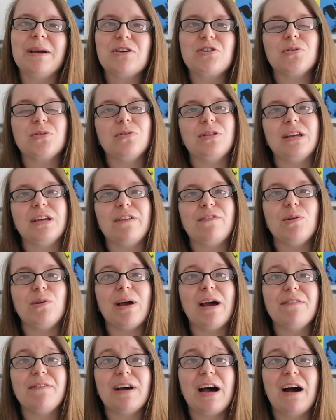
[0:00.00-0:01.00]
sure that if you
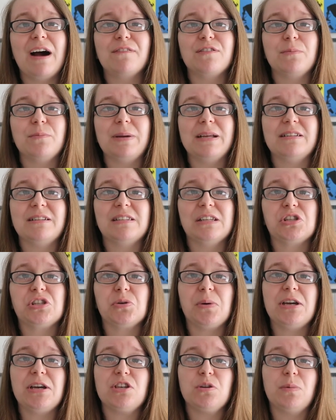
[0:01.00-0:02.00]
ever have to be in a
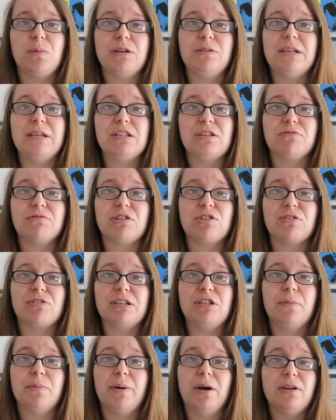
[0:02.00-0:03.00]
situation where you need to
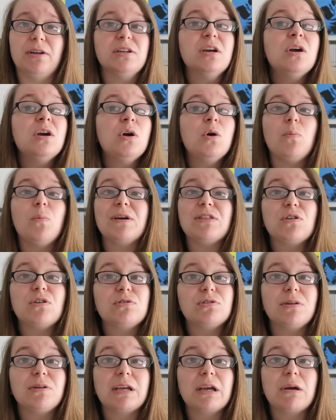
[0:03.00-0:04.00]
restrain your bird, whether you're
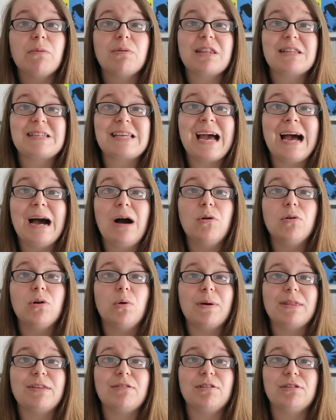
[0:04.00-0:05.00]
doing it with a towel or
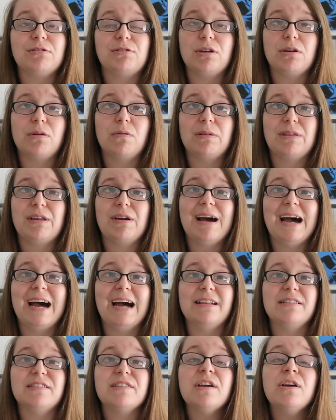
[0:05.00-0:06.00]
whether you're doing it with your
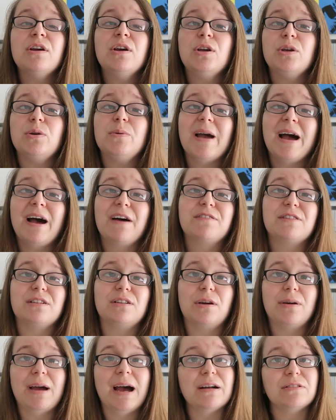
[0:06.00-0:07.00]
hands, you have to
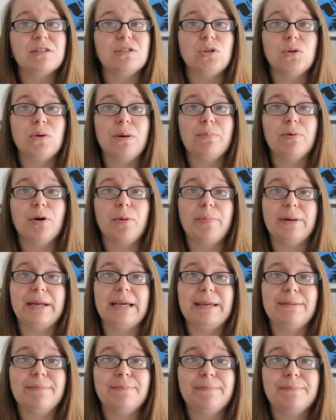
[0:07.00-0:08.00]
know how to do it
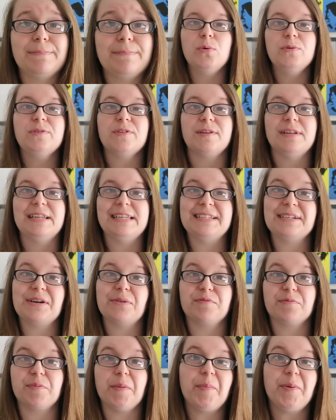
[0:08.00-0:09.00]
properly. Also, leading
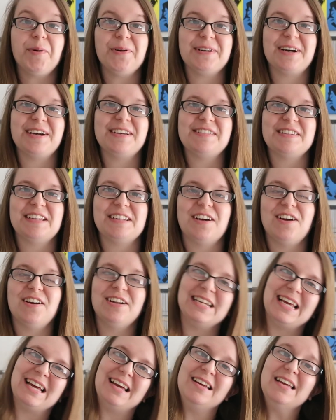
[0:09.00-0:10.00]
on from a point I said
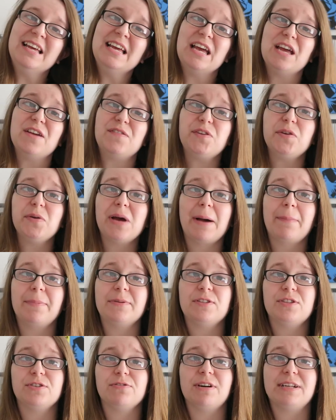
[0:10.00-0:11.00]
earlier, if you
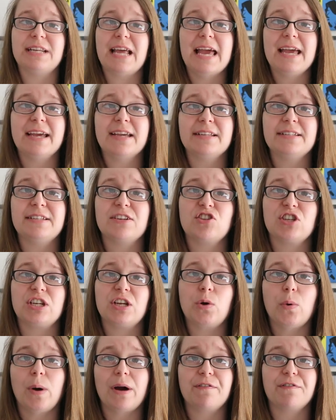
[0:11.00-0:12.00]
happen to run air
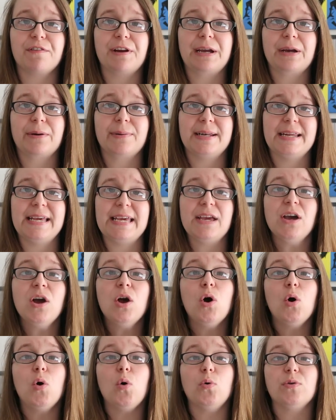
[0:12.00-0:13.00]
conditioning quite frequently,
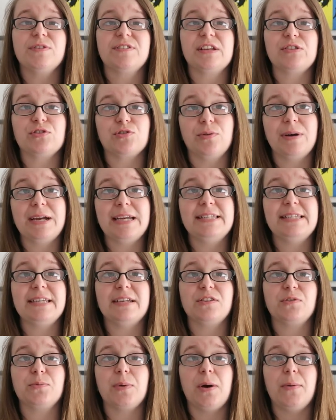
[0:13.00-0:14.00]
or central heating
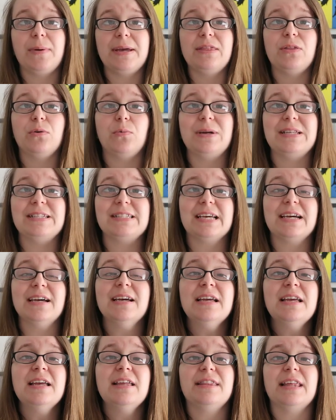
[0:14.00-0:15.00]
as well in the winter,
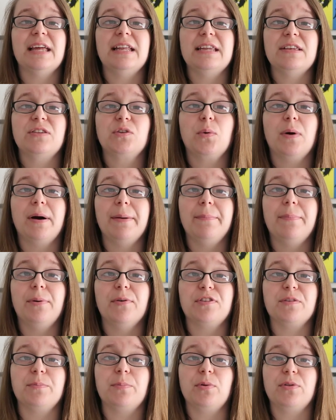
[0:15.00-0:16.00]
then it's quite
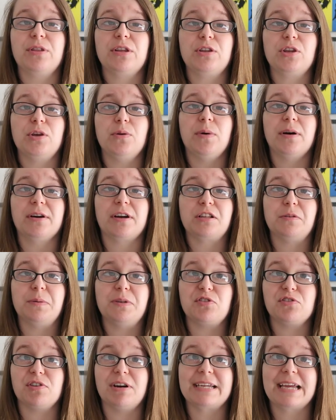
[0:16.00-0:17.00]
possible that you are going to be
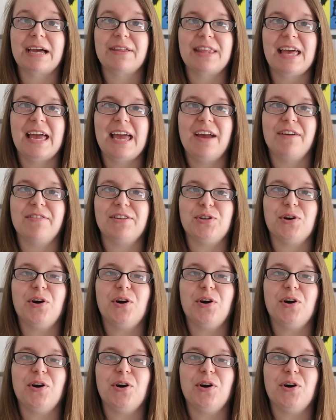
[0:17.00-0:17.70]
drying out the air in your